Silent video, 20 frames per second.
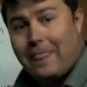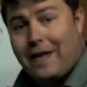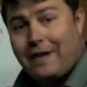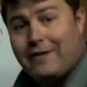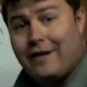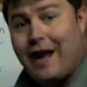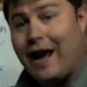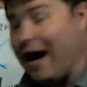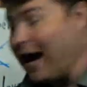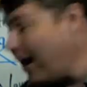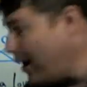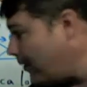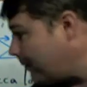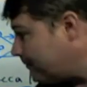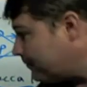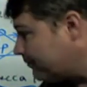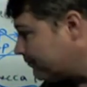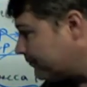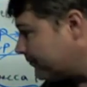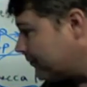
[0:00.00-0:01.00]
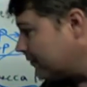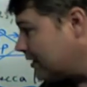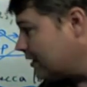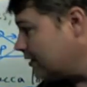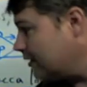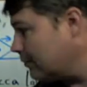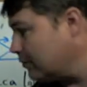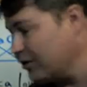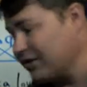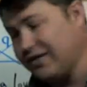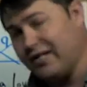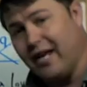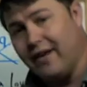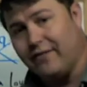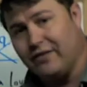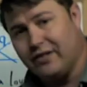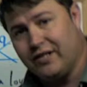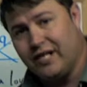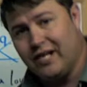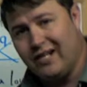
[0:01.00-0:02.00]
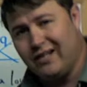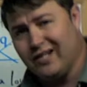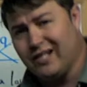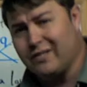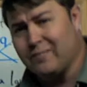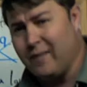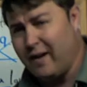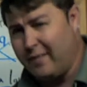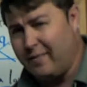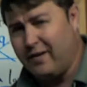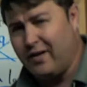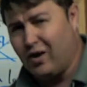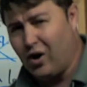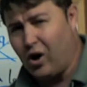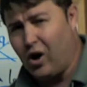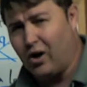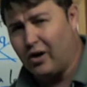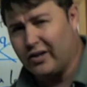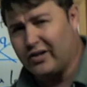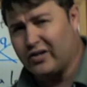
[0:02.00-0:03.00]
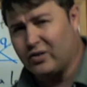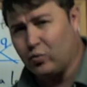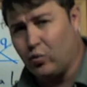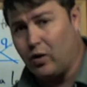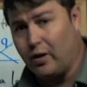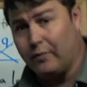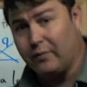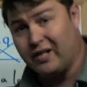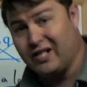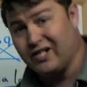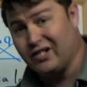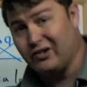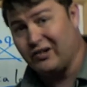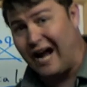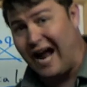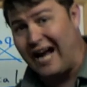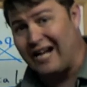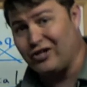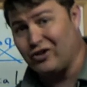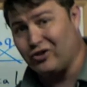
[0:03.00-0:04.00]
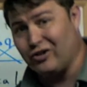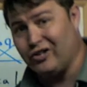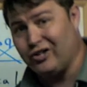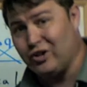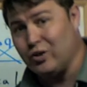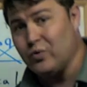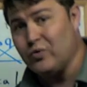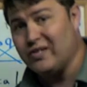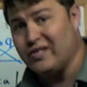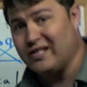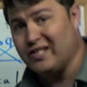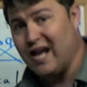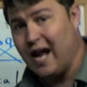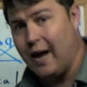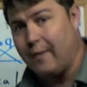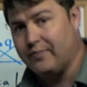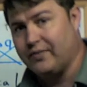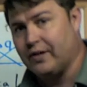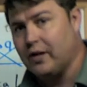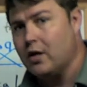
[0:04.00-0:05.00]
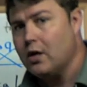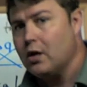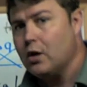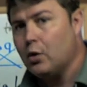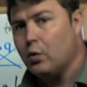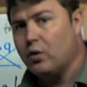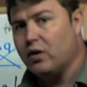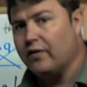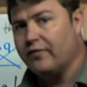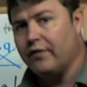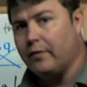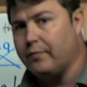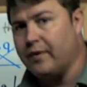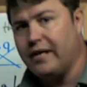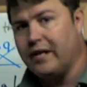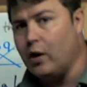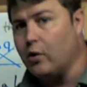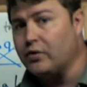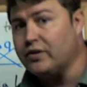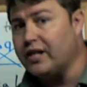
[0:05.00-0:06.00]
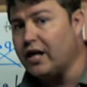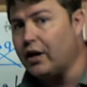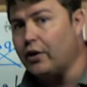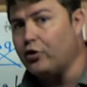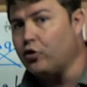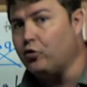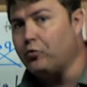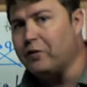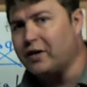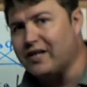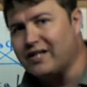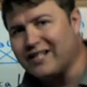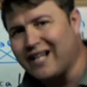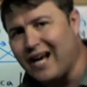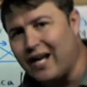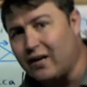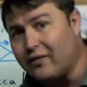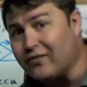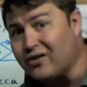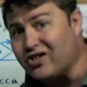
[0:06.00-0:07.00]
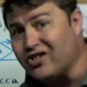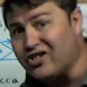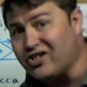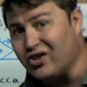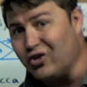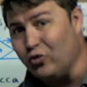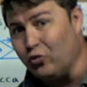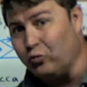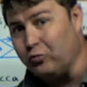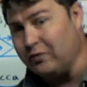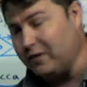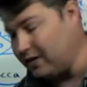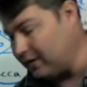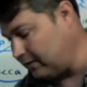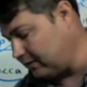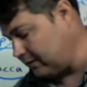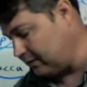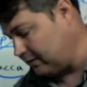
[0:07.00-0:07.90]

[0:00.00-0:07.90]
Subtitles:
Now, number 17. This may be the hardest one because there are actually two steps. One of them they don't tell you, but it's kind of assumed.